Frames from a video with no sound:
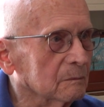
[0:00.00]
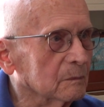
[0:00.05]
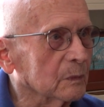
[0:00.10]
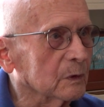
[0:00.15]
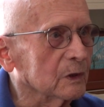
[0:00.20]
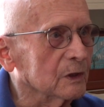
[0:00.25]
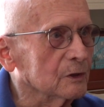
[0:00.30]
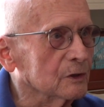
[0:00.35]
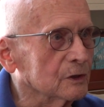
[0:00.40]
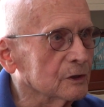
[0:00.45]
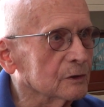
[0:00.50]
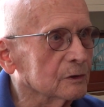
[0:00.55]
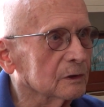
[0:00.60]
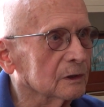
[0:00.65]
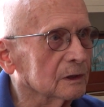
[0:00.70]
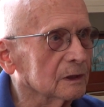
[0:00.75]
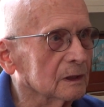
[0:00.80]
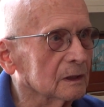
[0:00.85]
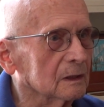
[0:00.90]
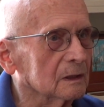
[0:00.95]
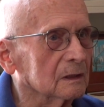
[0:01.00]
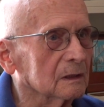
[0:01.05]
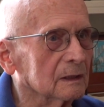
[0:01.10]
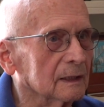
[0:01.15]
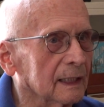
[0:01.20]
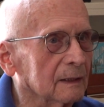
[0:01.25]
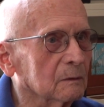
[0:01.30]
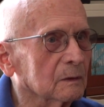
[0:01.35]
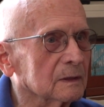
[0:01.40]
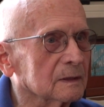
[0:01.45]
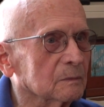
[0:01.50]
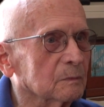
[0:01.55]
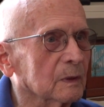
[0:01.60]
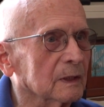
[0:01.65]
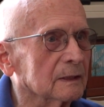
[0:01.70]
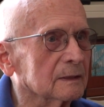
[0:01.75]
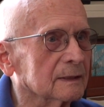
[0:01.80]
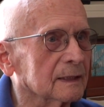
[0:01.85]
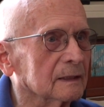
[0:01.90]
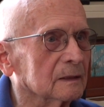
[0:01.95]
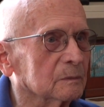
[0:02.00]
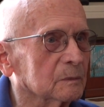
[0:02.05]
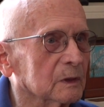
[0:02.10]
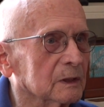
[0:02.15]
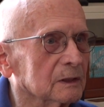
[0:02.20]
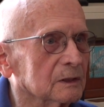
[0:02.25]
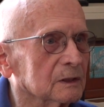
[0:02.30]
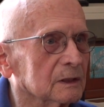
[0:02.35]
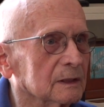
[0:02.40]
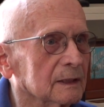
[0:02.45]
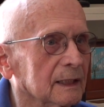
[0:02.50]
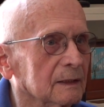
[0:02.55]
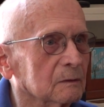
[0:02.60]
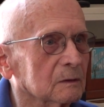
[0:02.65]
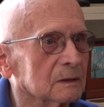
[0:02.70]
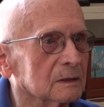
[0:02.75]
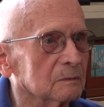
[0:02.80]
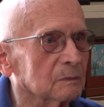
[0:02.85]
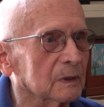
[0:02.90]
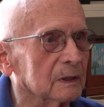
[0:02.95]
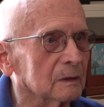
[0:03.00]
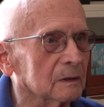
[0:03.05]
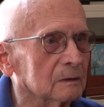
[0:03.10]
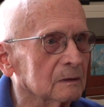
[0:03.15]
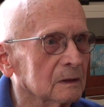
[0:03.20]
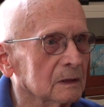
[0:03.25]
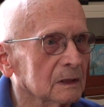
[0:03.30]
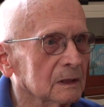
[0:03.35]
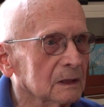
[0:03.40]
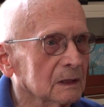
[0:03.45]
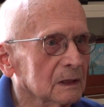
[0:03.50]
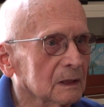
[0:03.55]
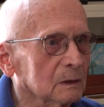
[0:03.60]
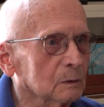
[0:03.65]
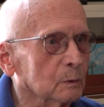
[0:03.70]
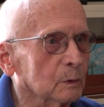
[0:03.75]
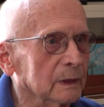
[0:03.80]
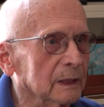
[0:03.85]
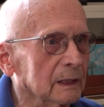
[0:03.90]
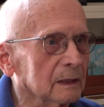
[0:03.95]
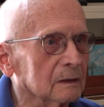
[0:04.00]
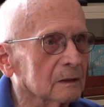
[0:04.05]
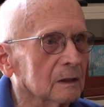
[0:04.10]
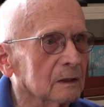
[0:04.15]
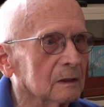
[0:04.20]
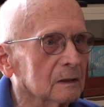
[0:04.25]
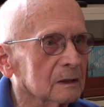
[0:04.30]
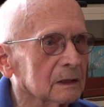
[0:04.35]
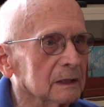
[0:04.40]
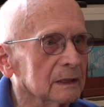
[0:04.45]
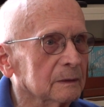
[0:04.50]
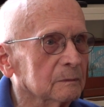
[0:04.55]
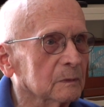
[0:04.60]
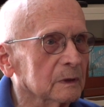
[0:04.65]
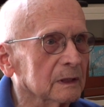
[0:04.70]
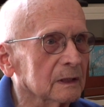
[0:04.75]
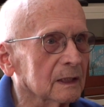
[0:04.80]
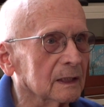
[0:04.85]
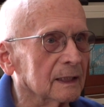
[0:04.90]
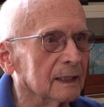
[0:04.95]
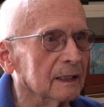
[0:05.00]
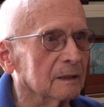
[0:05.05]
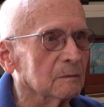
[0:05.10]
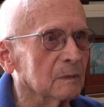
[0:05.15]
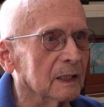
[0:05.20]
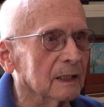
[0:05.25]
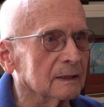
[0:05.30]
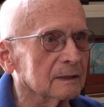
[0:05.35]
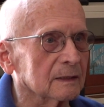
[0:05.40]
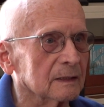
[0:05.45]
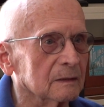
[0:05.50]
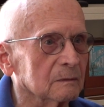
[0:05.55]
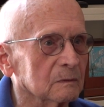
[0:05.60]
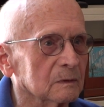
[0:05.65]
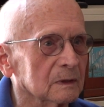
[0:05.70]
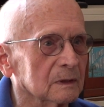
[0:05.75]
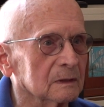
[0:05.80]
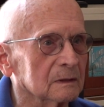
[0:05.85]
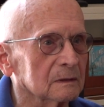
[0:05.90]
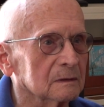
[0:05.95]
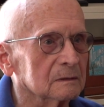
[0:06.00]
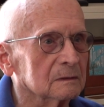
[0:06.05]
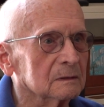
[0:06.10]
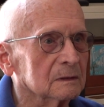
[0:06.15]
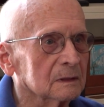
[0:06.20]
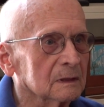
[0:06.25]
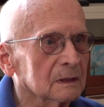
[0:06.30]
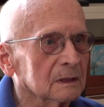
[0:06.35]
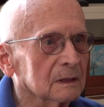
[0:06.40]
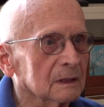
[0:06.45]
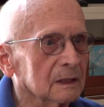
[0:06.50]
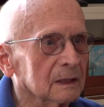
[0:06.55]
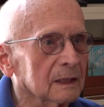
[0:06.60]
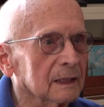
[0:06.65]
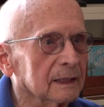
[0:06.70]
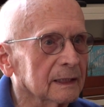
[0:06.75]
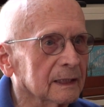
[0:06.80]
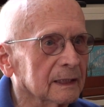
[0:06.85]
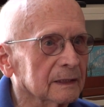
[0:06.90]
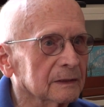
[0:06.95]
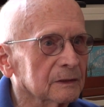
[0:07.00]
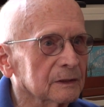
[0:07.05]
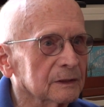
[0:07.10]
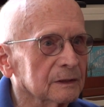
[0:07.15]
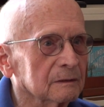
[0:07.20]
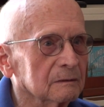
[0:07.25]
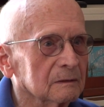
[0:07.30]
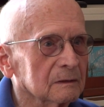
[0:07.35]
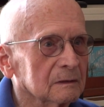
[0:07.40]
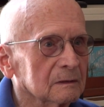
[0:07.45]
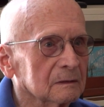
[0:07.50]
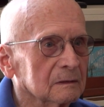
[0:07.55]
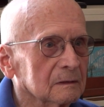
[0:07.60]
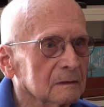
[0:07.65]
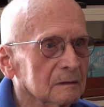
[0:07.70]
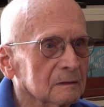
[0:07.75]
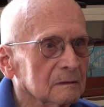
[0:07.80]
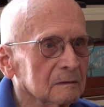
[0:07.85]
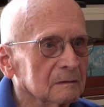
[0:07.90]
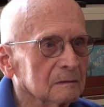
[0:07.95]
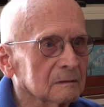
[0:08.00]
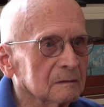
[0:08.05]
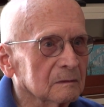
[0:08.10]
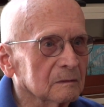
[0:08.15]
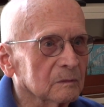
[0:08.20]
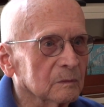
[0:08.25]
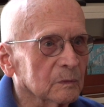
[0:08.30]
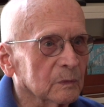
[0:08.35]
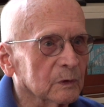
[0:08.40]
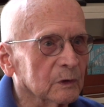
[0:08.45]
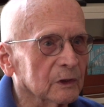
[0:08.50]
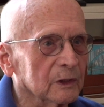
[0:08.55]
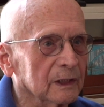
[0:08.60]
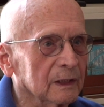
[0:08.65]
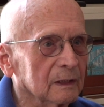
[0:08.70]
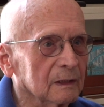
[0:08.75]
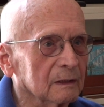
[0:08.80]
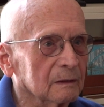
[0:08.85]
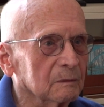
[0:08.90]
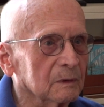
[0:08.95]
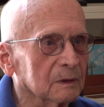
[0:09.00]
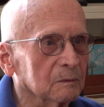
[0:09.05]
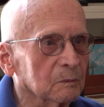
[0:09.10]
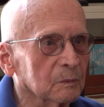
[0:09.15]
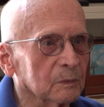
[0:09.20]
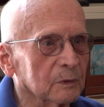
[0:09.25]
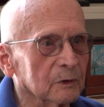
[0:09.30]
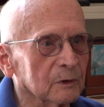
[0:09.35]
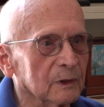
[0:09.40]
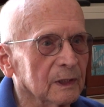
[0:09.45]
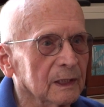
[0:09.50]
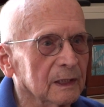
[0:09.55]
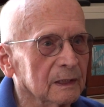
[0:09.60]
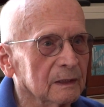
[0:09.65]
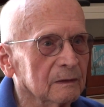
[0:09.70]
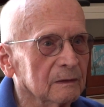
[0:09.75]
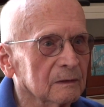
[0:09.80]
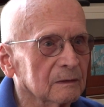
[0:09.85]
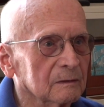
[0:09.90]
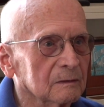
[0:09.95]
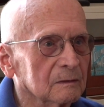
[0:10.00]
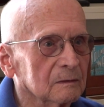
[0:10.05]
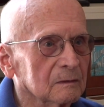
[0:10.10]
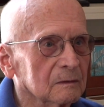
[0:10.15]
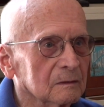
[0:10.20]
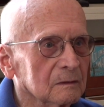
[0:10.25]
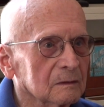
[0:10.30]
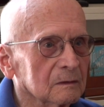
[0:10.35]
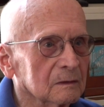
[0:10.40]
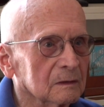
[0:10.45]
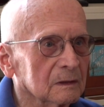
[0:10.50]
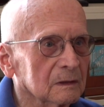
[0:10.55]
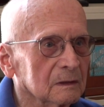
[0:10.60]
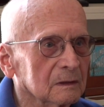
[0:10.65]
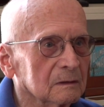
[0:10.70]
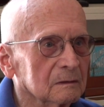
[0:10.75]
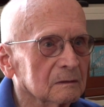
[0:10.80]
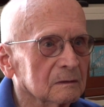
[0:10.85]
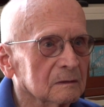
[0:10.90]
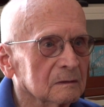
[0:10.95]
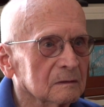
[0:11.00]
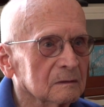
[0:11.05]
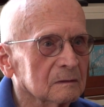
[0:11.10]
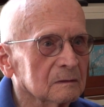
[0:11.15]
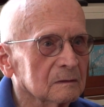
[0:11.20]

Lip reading: I'm pretty sure, yeah. And that was a big celebration. That was about a week long, and then we climaxed it with a large parade. Yeah.